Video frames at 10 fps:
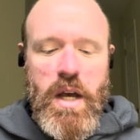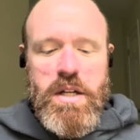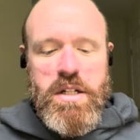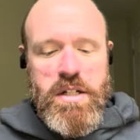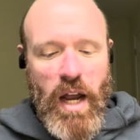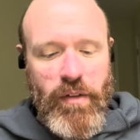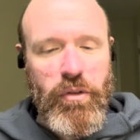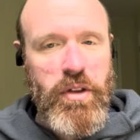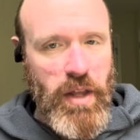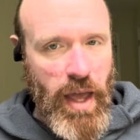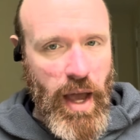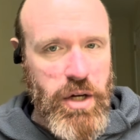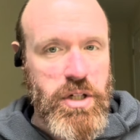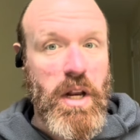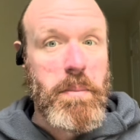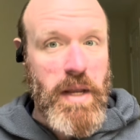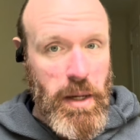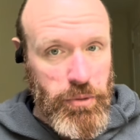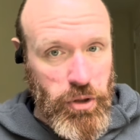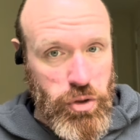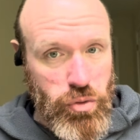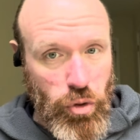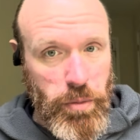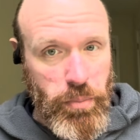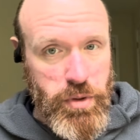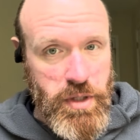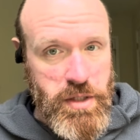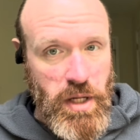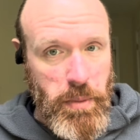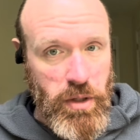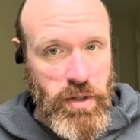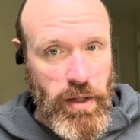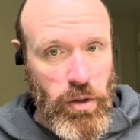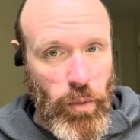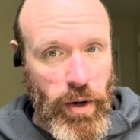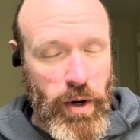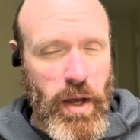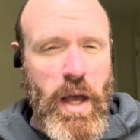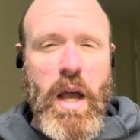stifling the action and being able to control the person that's coming into that low area,